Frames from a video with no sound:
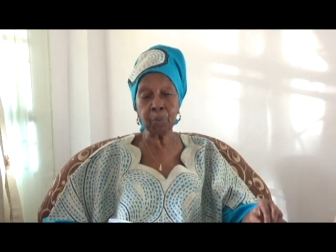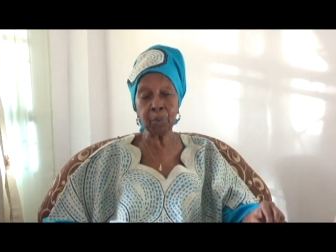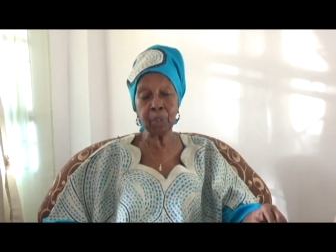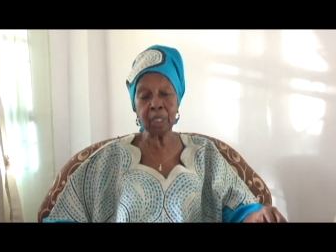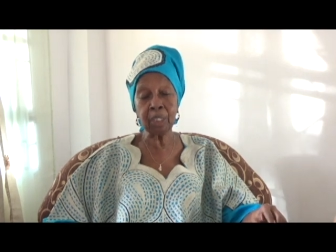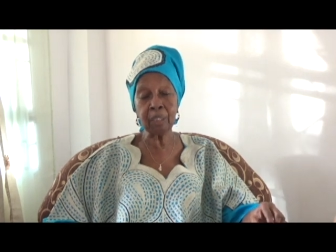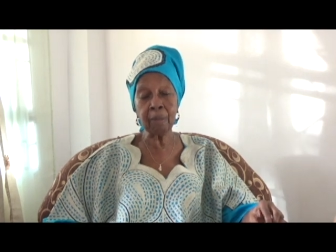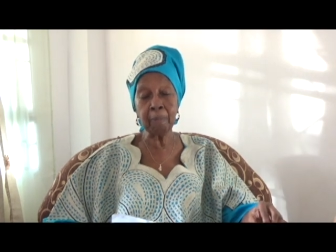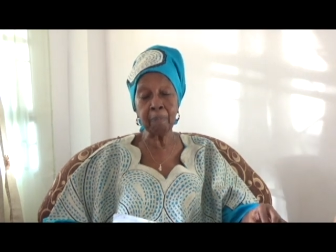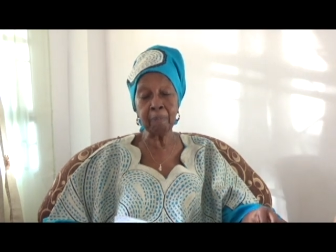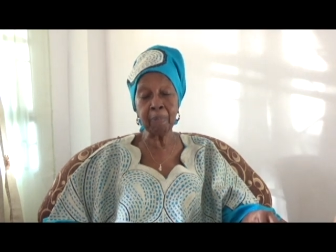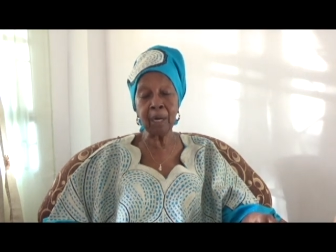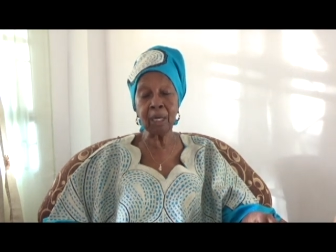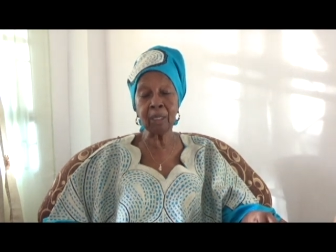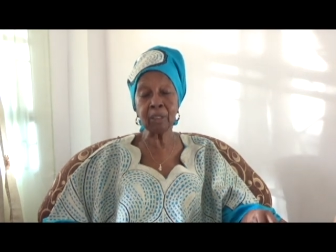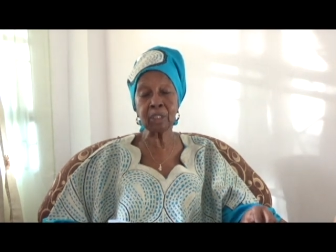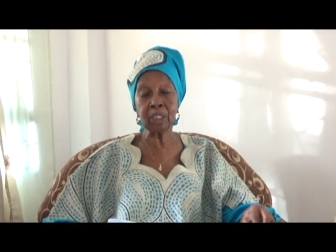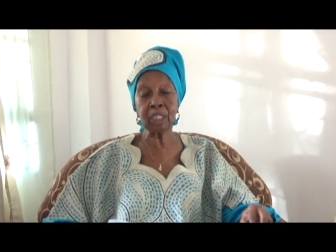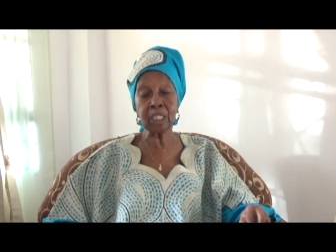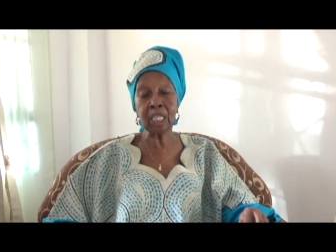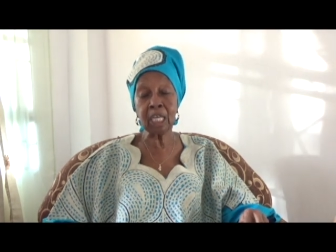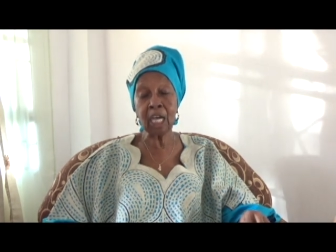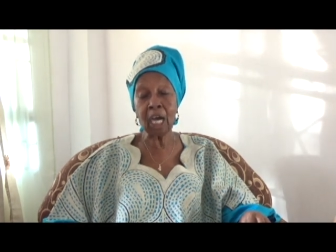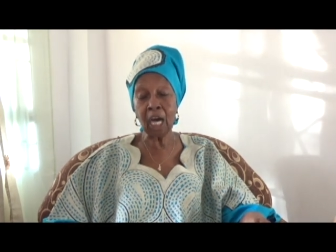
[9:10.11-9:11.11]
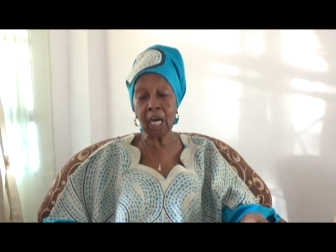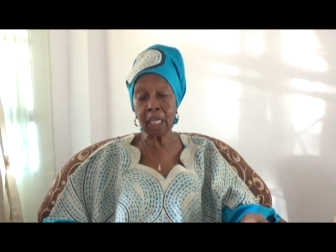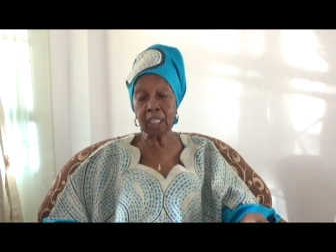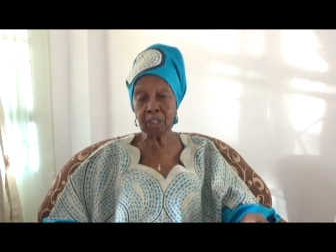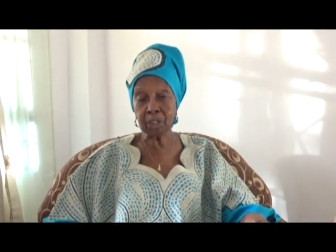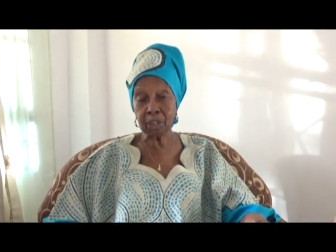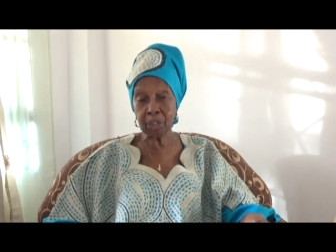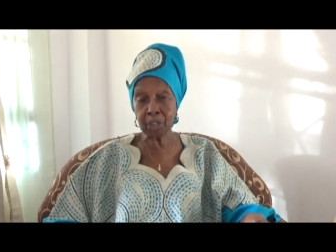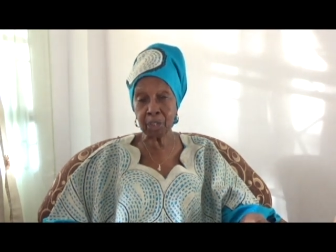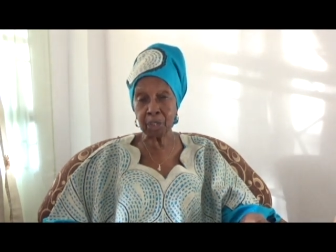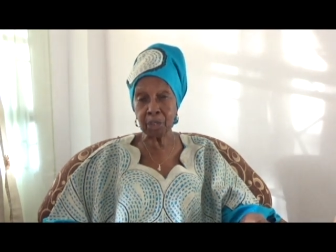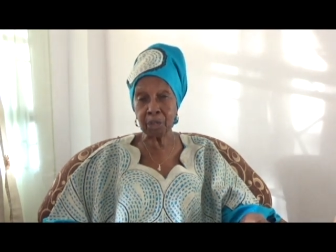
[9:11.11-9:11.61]
were the bounty
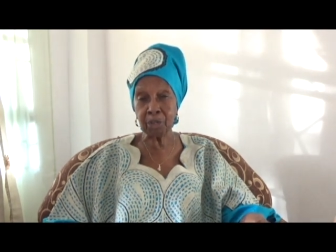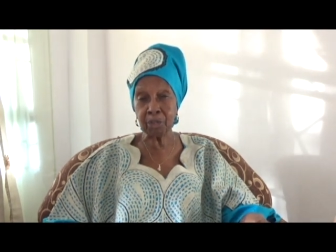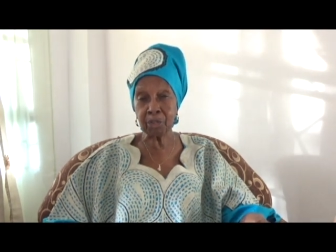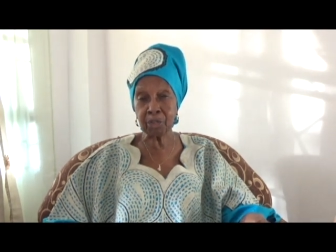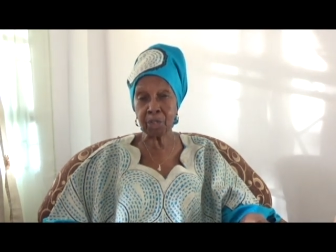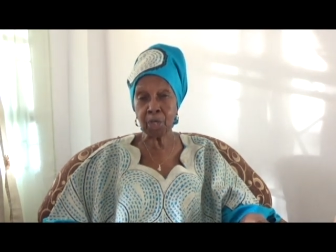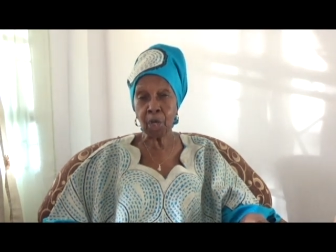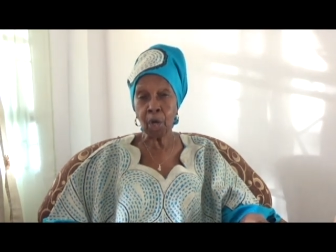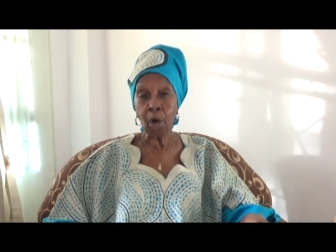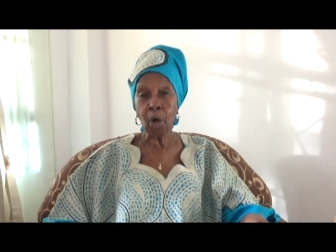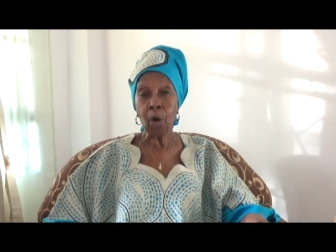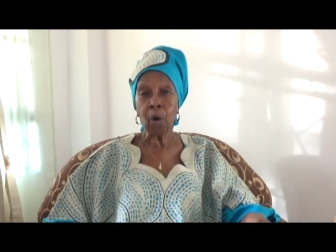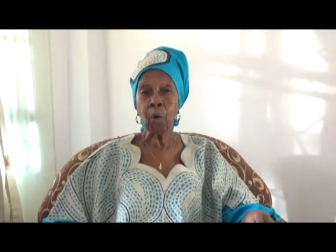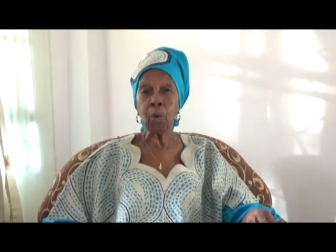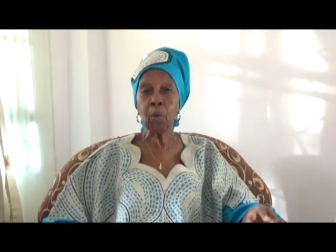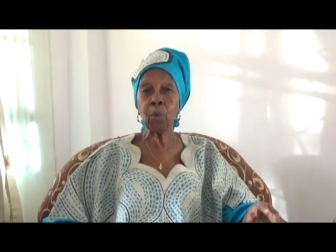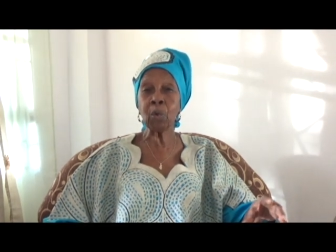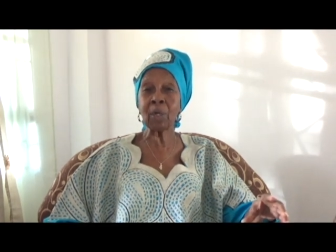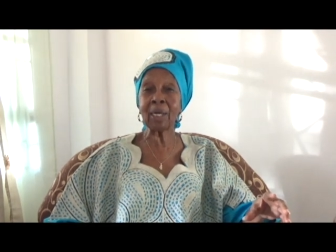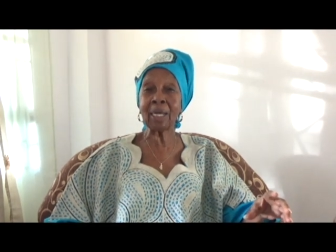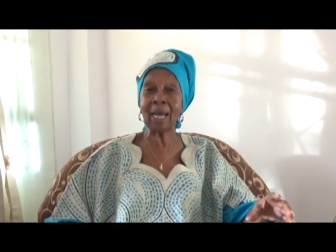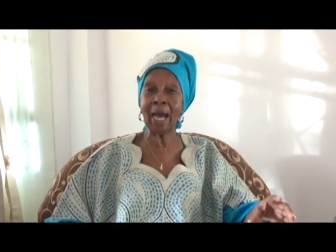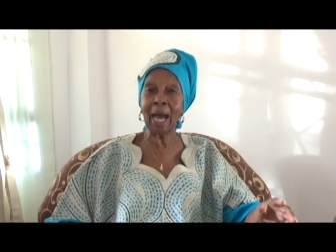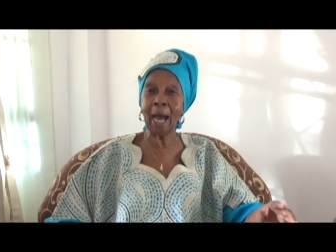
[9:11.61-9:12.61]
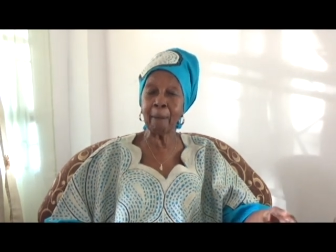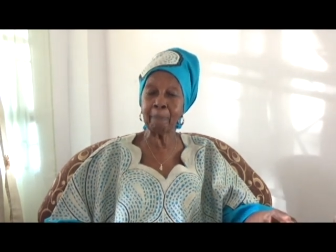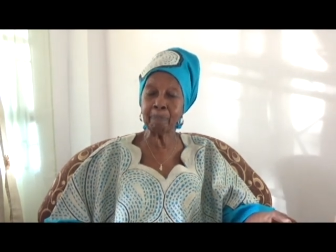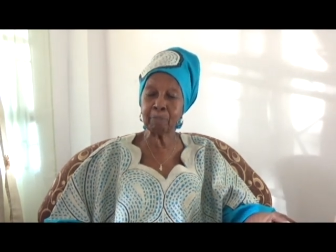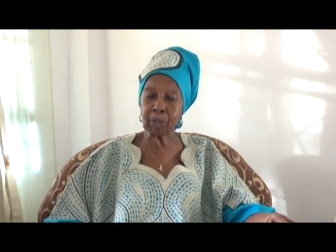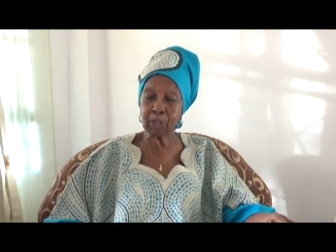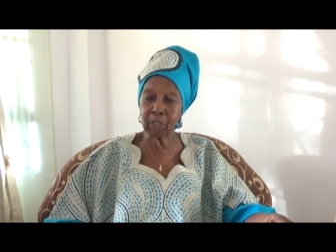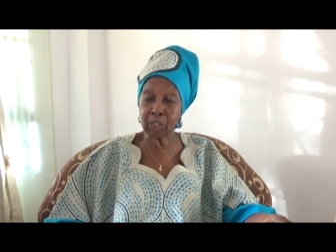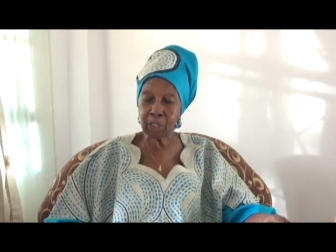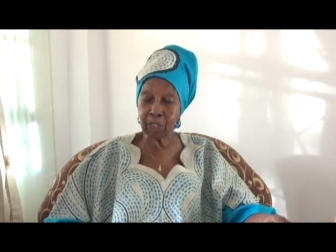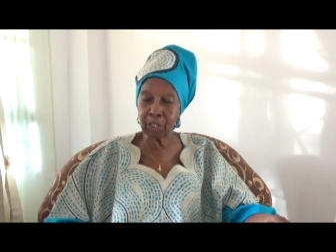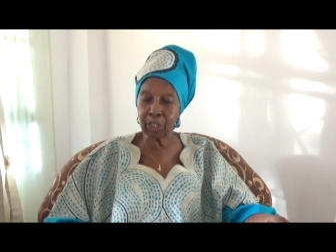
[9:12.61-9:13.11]
hunters who
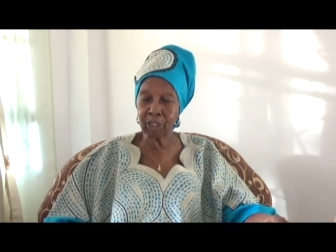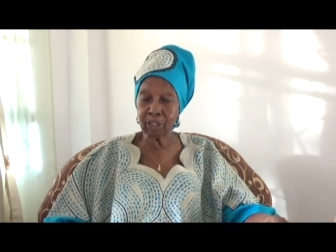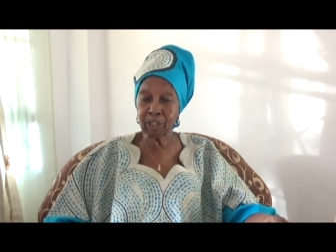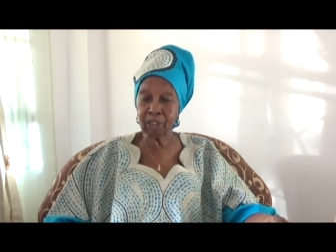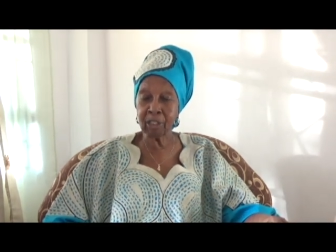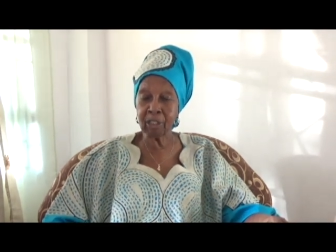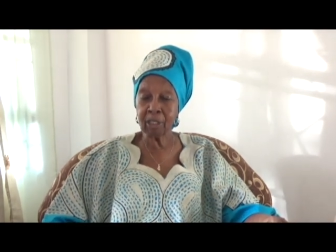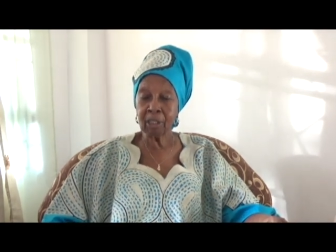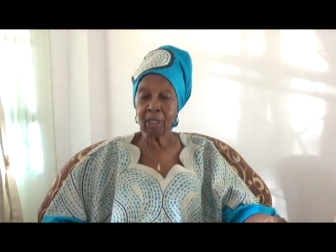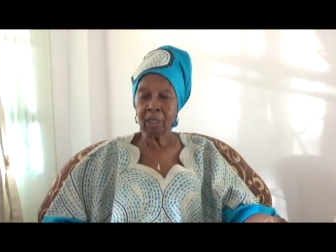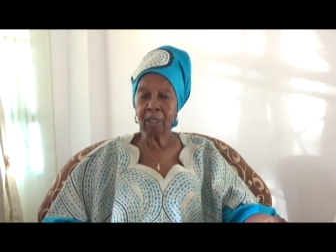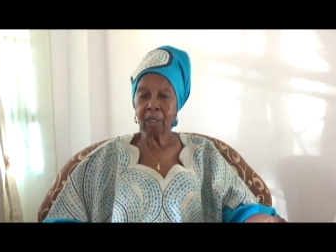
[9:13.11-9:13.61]
captured,